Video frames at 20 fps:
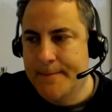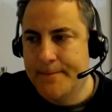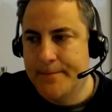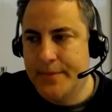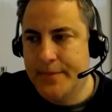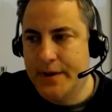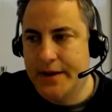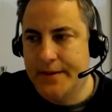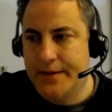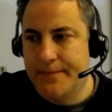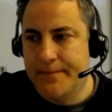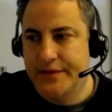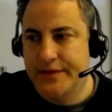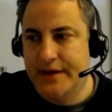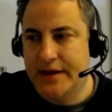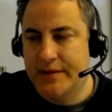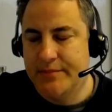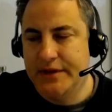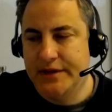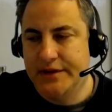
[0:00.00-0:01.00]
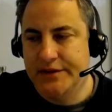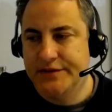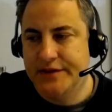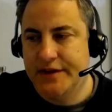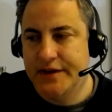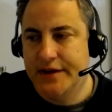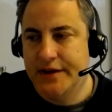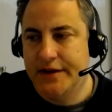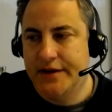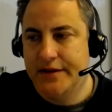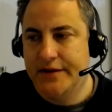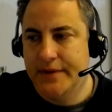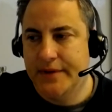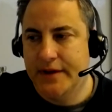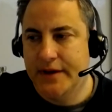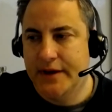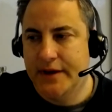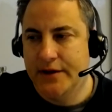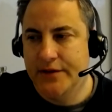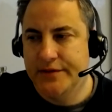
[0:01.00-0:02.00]
But that being said,
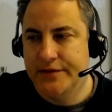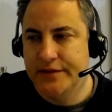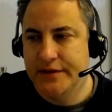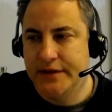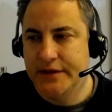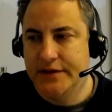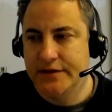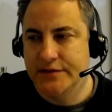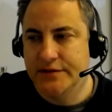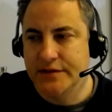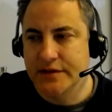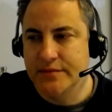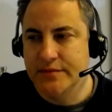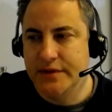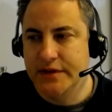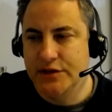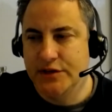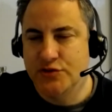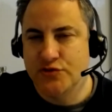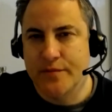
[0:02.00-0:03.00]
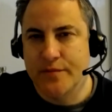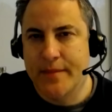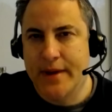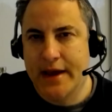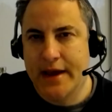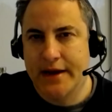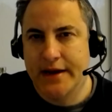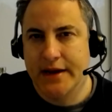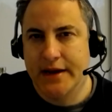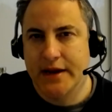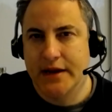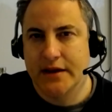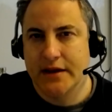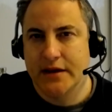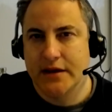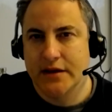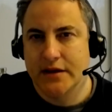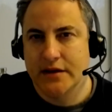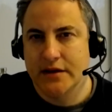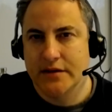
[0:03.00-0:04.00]
I don't think there's going to be dramatic
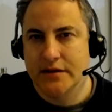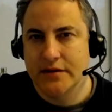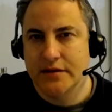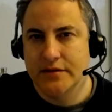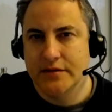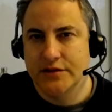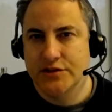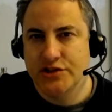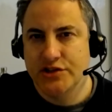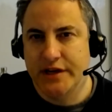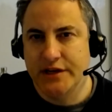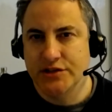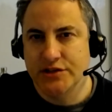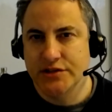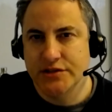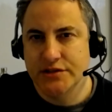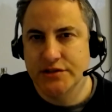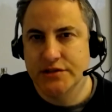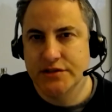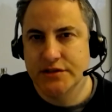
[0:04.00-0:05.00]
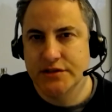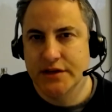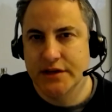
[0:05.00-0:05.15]
changes.